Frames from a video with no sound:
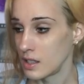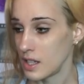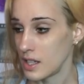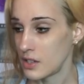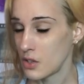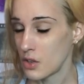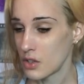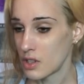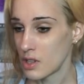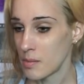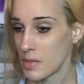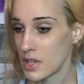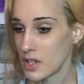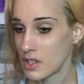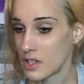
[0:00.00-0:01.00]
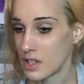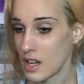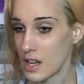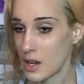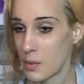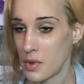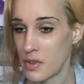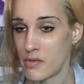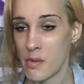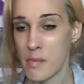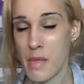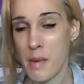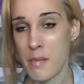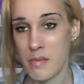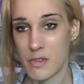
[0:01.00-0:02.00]
it's not so much like with
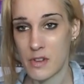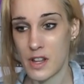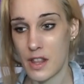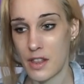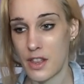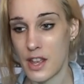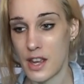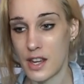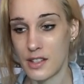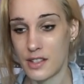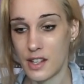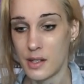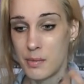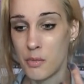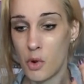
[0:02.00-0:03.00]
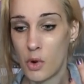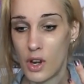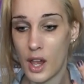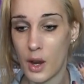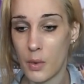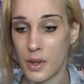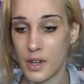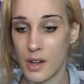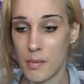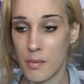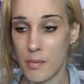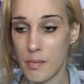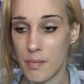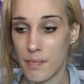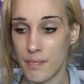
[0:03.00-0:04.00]
remembering things, it's more like when
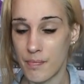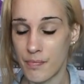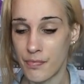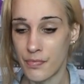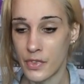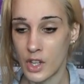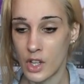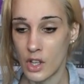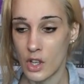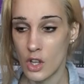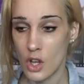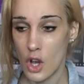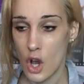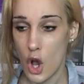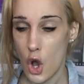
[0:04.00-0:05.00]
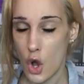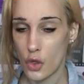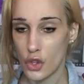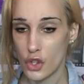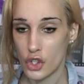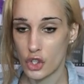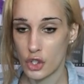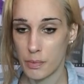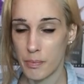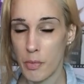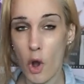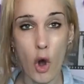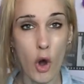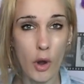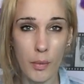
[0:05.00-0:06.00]
I'm on the
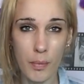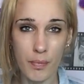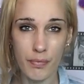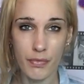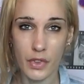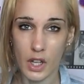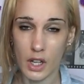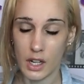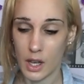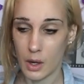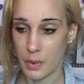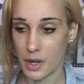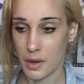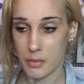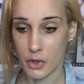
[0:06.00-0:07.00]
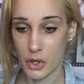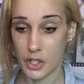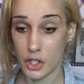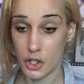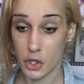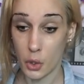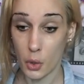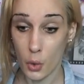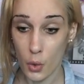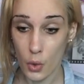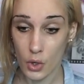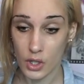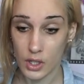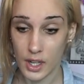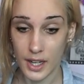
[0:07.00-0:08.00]
spot, like when I'm trying to
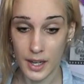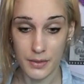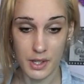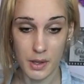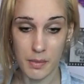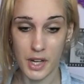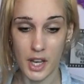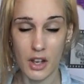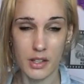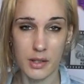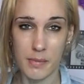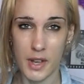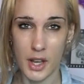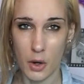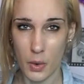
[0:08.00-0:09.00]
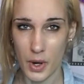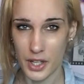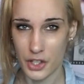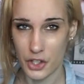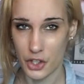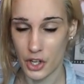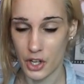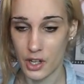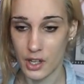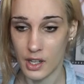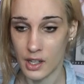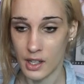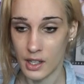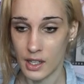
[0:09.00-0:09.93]
talk, like if somebody asks me a question,